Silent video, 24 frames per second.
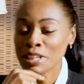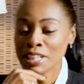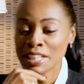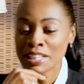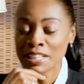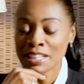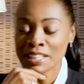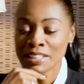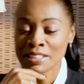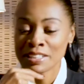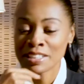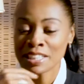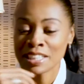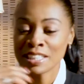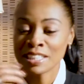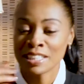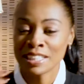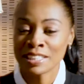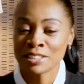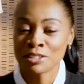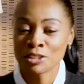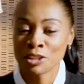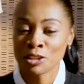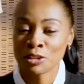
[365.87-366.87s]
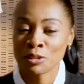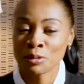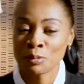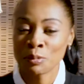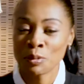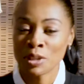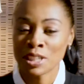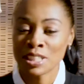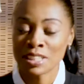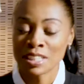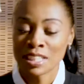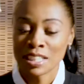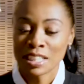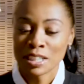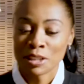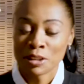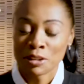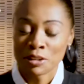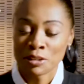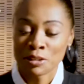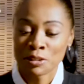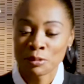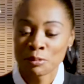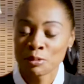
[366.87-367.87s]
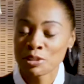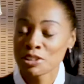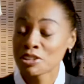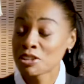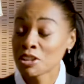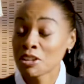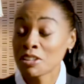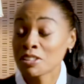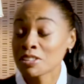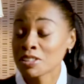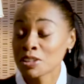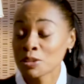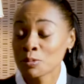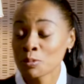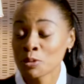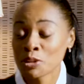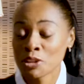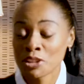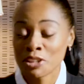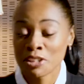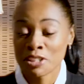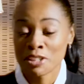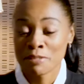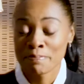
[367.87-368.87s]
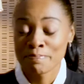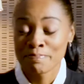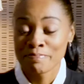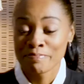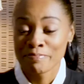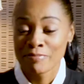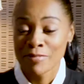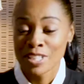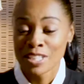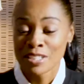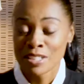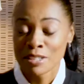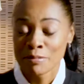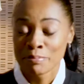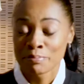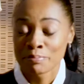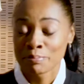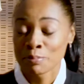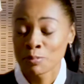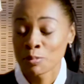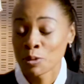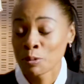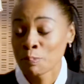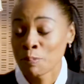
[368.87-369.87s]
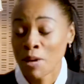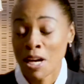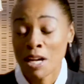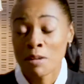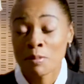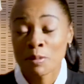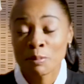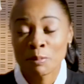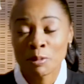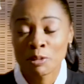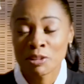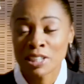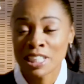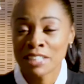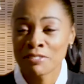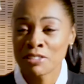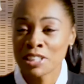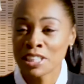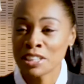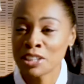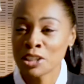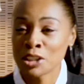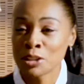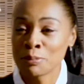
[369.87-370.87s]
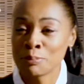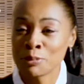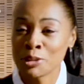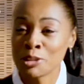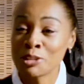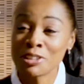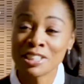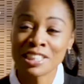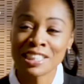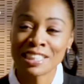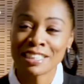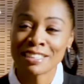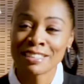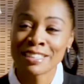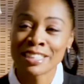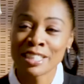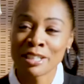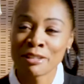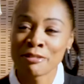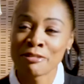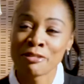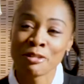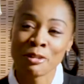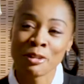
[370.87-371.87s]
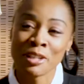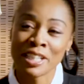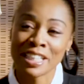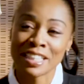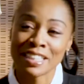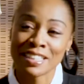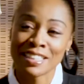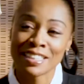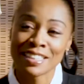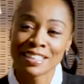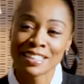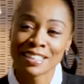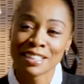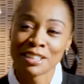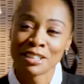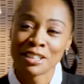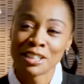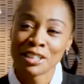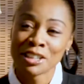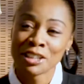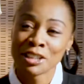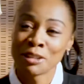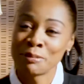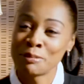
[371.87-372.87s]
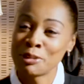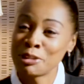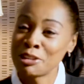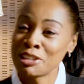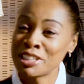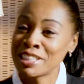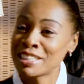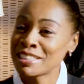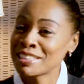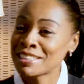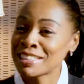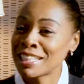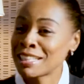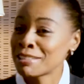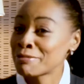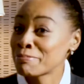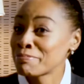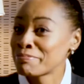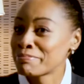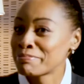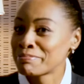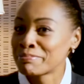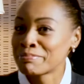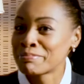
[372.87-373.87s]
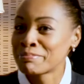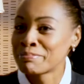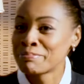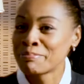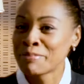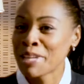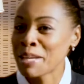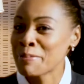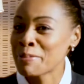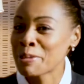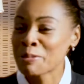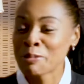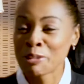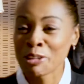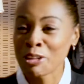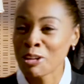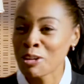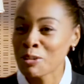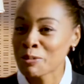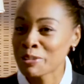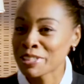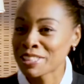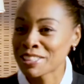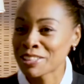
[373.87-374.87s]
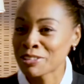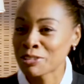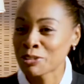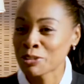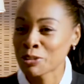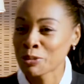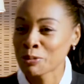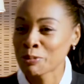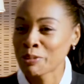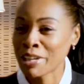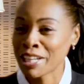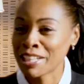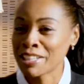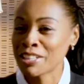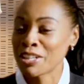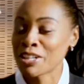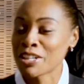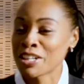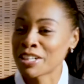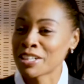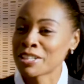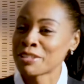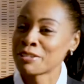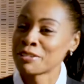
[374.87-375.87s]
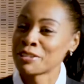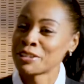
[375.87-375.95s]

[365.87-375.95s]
I think in turn what the results were probable, giving the communities a voice, communities that maybe were always under the radar.